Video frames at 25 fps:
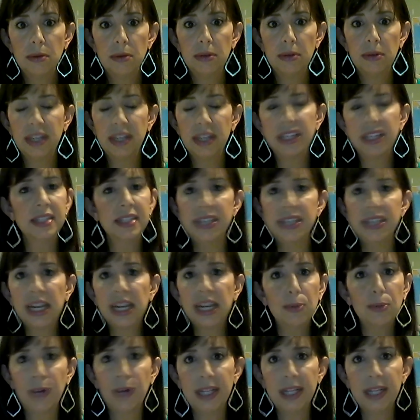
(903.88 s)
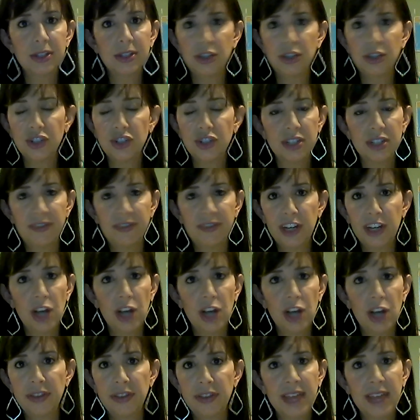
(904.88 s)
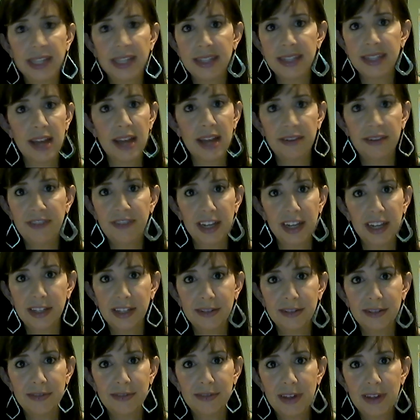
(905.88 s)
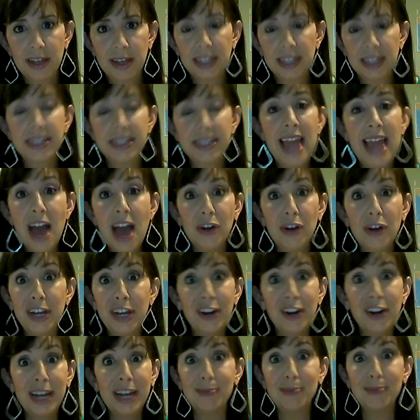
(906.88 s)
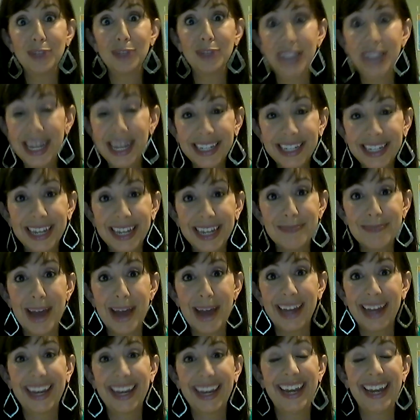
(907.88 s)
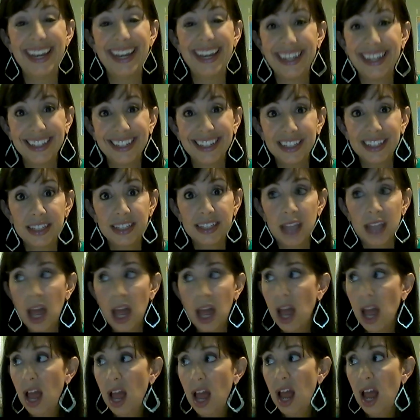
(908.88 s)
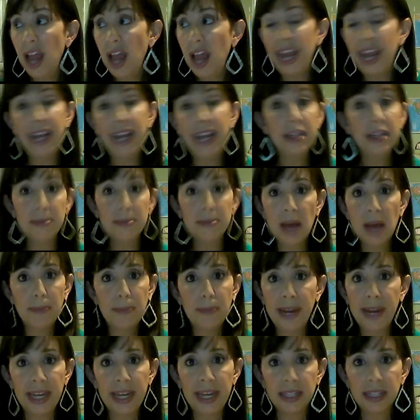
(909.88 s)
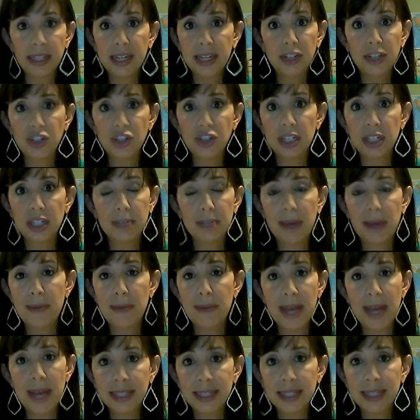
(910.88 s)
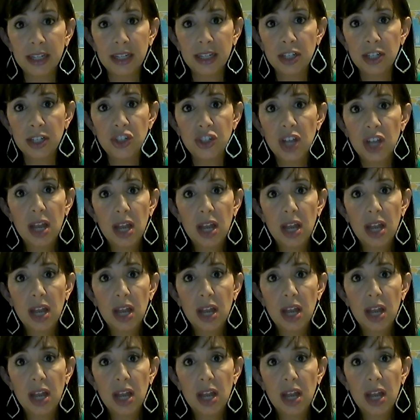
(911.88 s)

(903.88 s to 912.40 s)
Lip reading: It doesn't take a brain surgeon to figure out that that's not effective. Because now here I am resenting my kids, and I'm not paying attention to my message.